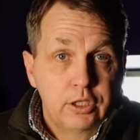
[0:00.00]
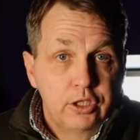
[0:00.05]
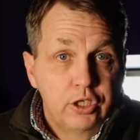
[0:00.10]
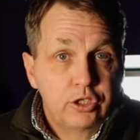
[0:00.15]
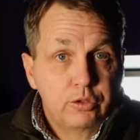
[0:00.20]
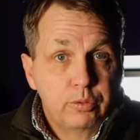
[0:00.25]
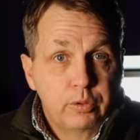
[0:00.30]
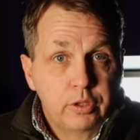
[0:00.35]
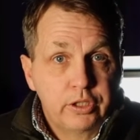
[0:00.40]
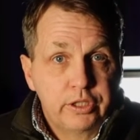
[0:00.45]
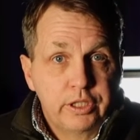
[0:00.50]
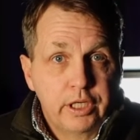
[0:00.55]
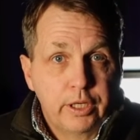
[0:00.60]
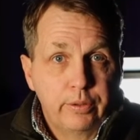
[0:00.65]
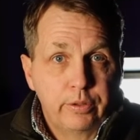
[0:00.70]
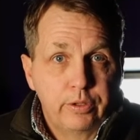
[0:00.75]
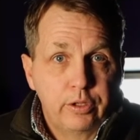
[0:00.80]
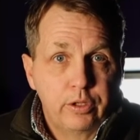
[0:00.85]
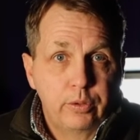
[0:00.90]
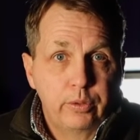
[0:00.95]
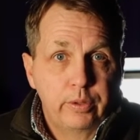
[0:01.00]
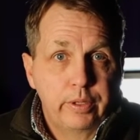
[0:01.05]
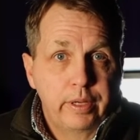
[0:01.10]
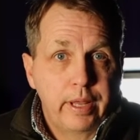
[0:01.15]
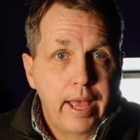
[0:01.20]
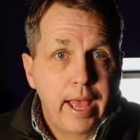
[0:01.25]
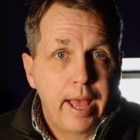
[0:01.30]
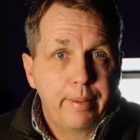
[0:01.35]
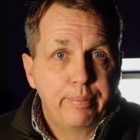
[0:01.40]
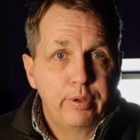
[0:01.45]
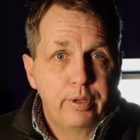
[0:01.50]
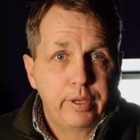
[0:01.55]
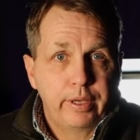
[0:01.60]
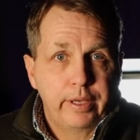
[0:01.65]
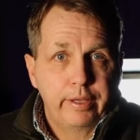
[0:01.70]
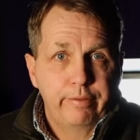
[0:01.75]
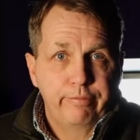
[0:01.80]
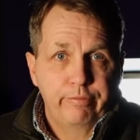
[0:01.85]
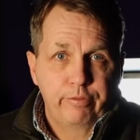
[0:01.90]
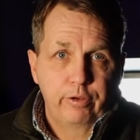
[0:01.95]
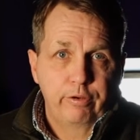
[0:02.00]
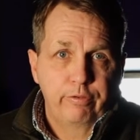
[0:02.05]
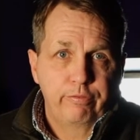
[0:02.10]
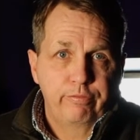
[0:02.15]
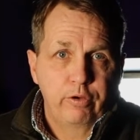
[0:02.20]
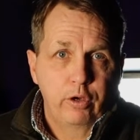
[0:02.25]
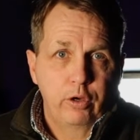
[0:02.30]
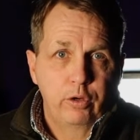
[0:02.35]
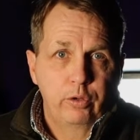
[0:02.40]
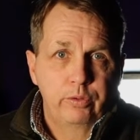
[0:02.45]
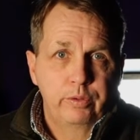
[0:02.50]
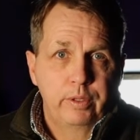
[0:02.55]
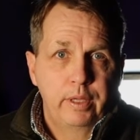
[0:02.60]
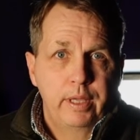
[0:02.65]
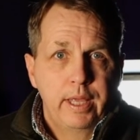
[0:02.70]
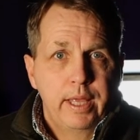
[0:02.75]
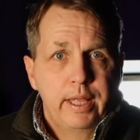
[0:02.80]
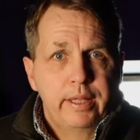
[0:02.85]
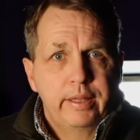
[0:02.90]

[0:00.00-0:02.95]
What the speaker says: Just want to share with you an app you can get for your phone